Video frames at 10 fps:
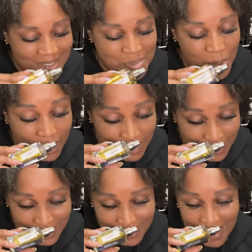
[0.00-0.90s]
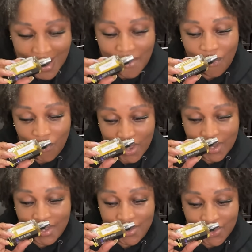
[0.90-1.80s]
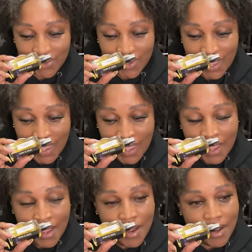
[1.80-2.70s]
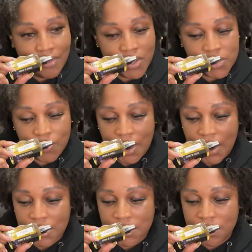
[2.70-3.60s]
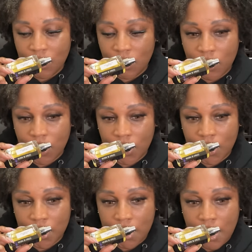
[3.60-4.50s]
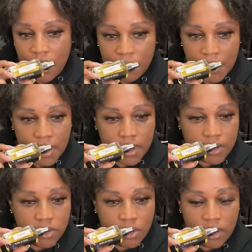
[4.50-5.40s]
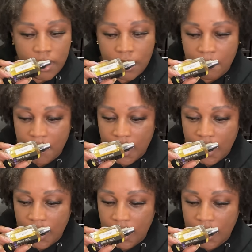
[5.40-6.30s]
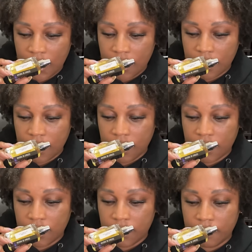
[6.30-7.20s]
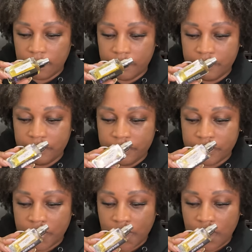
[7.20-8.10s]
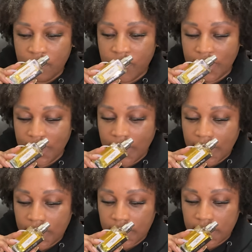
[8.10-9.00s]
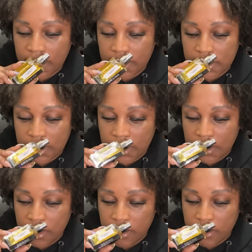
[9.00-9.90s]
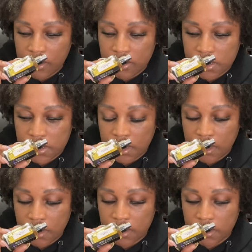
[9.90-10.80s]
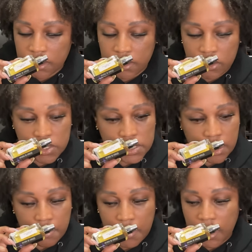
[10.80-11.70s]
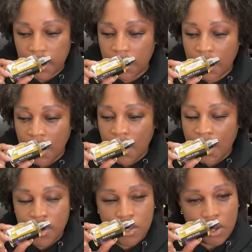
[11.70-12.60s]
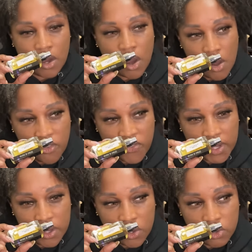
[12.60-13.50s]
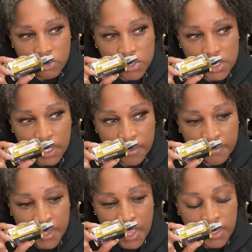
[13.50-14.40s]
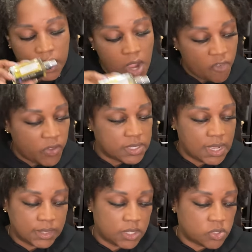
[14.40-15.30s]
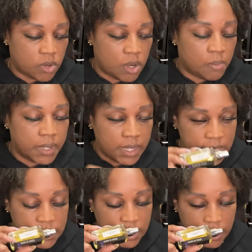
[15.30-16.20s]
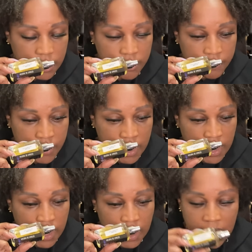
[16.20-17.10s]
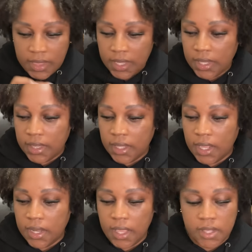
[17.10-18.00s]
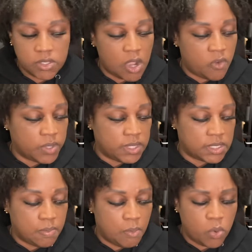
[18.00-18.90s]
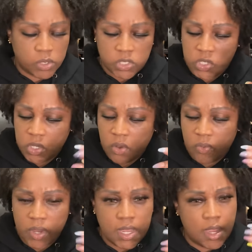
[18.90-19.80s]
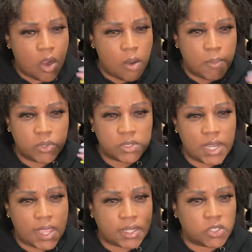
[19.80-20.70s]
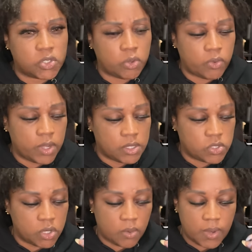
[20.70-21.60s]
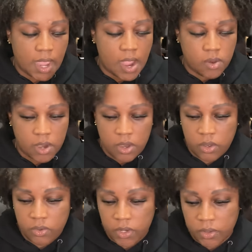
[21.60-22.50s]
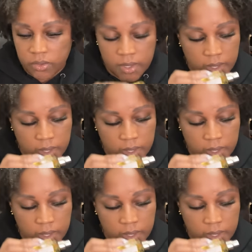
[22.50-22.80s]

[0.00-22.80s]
by Killian. I really do. Uh, this one has your cardamom, your nutmeg, um, vanilla is in here, uh, your cinnamon, your coffee notes. And the coffee is not that strong, but it is in there. And then it ends off with this more sugary, almost like a sugary, sugary alcohol note.